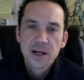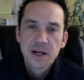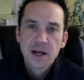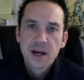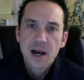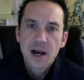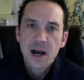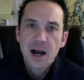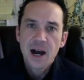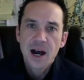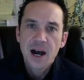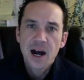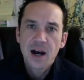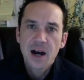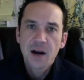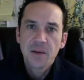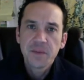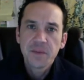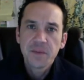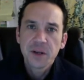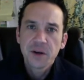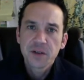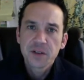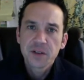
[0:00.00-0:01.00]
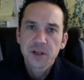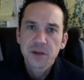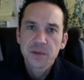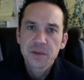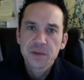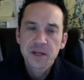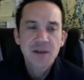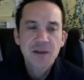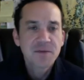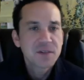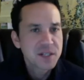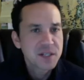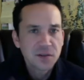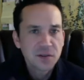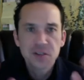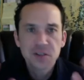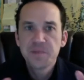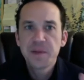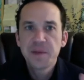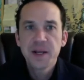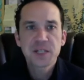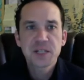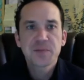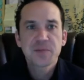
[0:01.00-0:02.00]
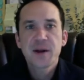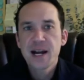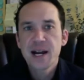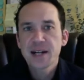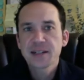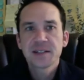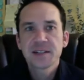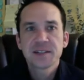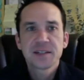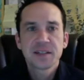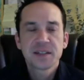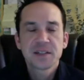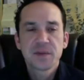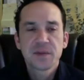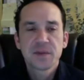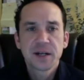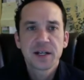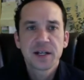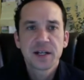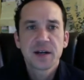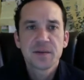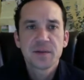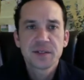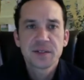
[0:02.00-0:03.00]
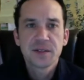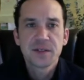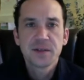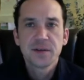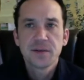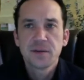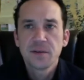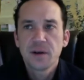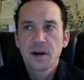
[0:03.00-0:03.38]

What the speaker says: In terms of, obviously there's best practices when it comes to,